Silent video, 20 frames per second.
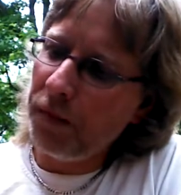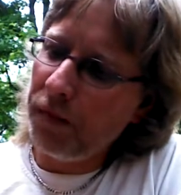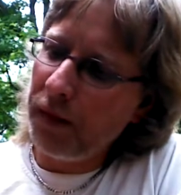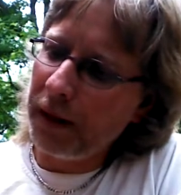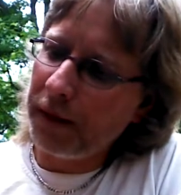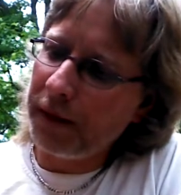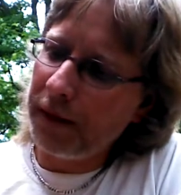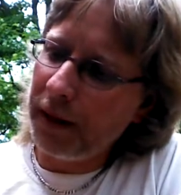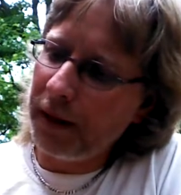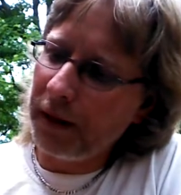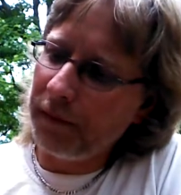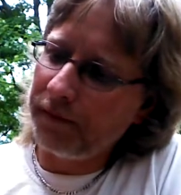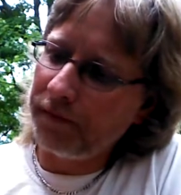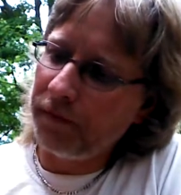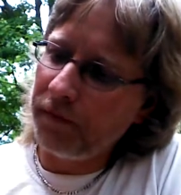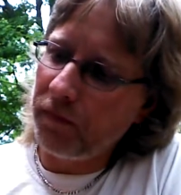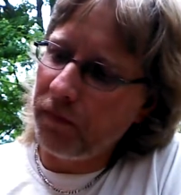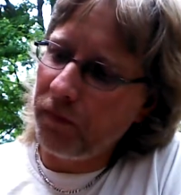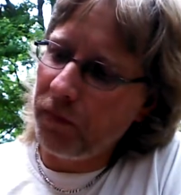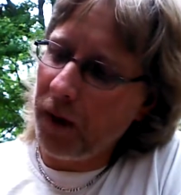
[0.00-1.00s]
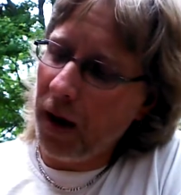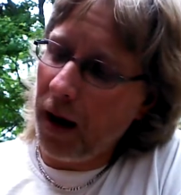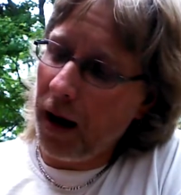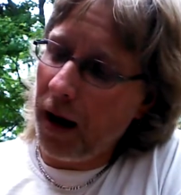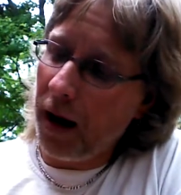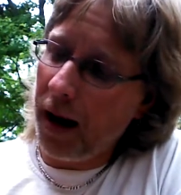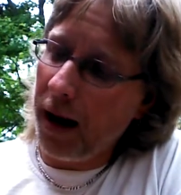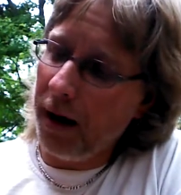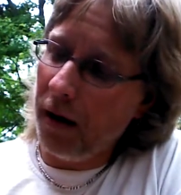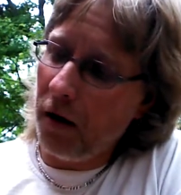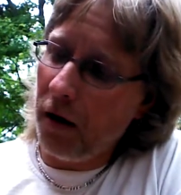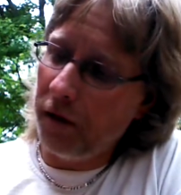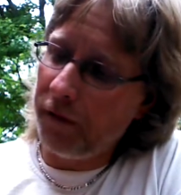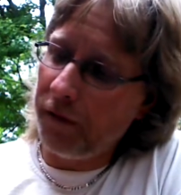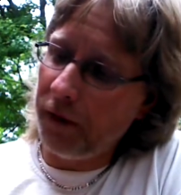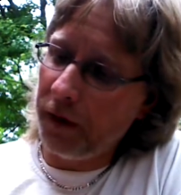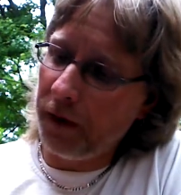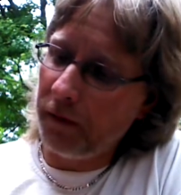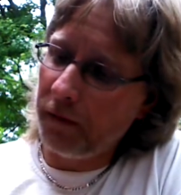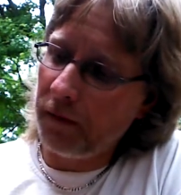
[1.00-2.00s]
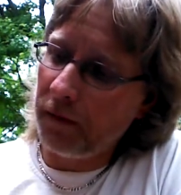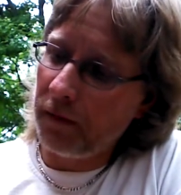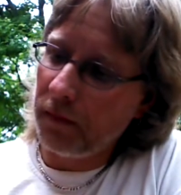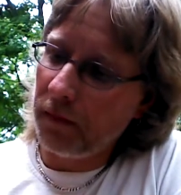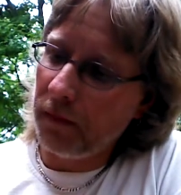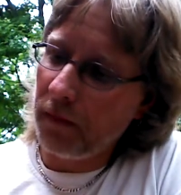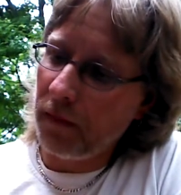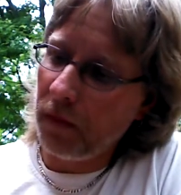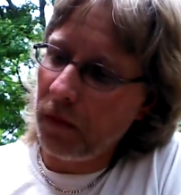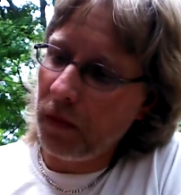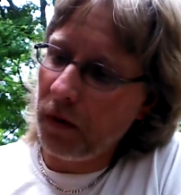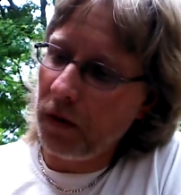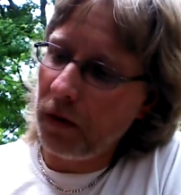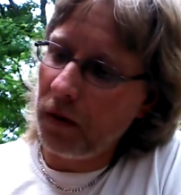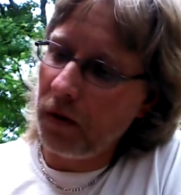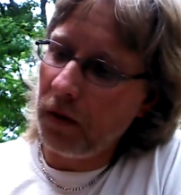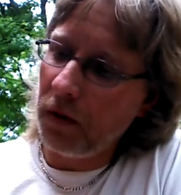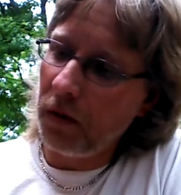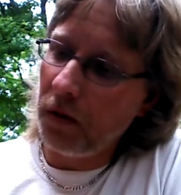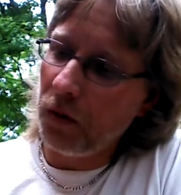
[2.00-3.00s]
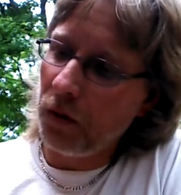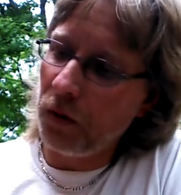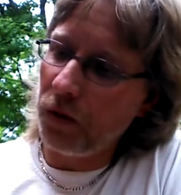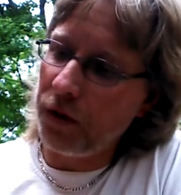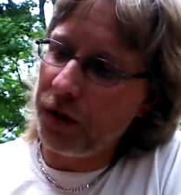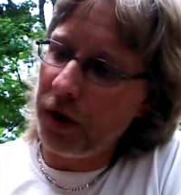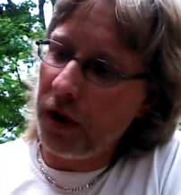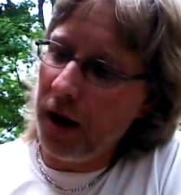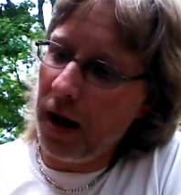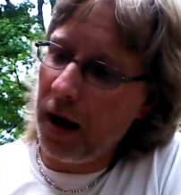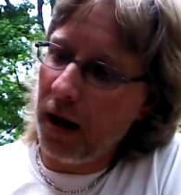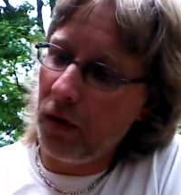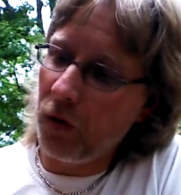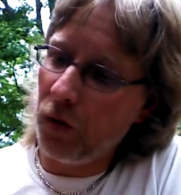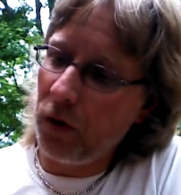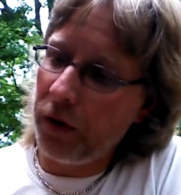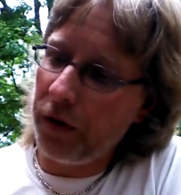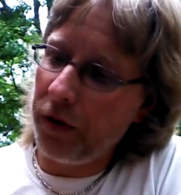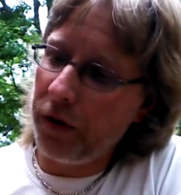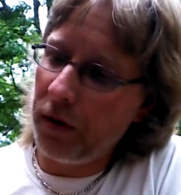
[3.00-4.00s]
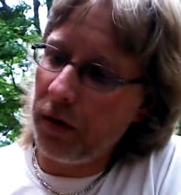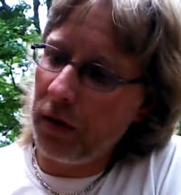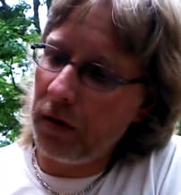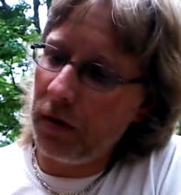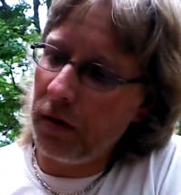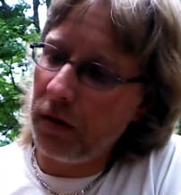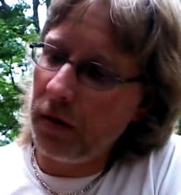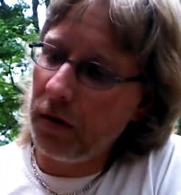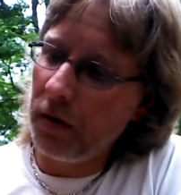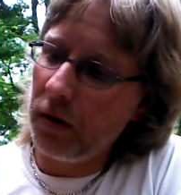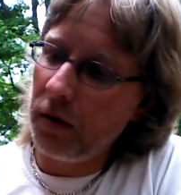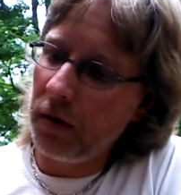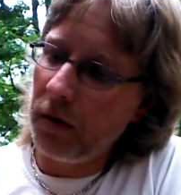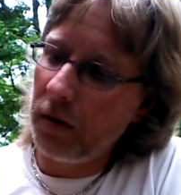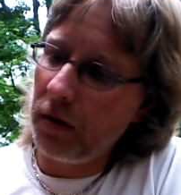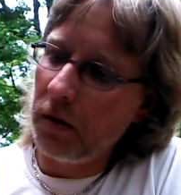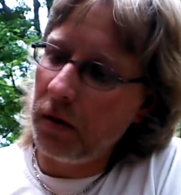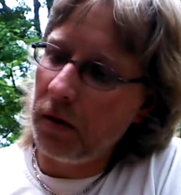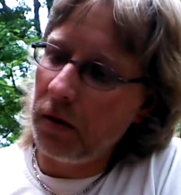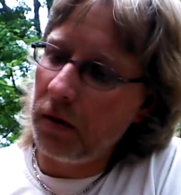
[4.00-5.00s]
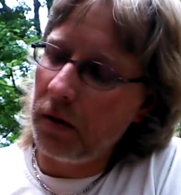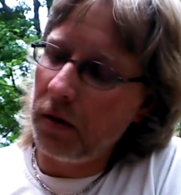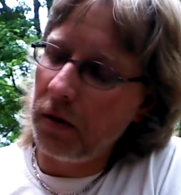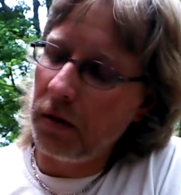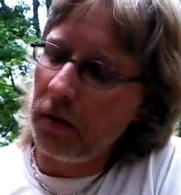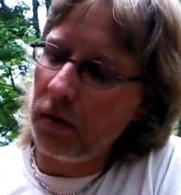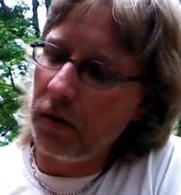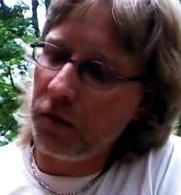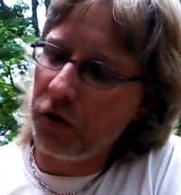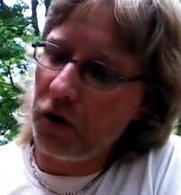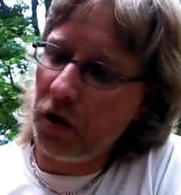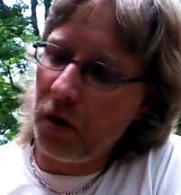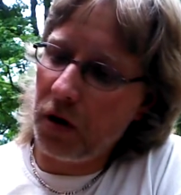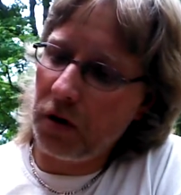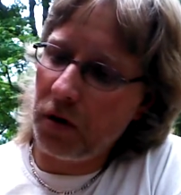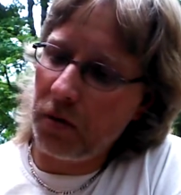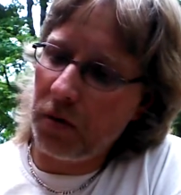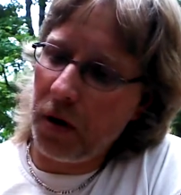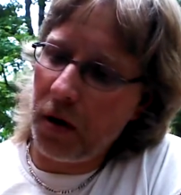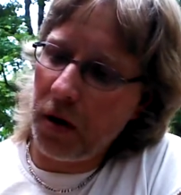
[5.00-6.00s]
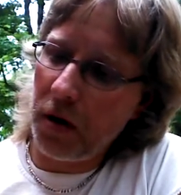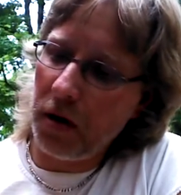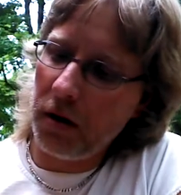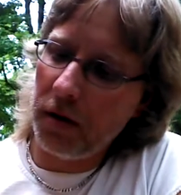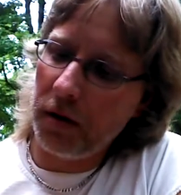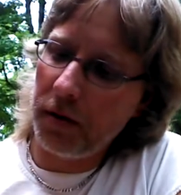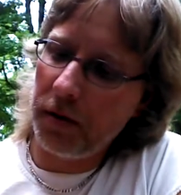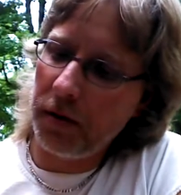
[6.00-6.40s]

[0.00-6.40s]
But I often will sit down with a little chocolate bar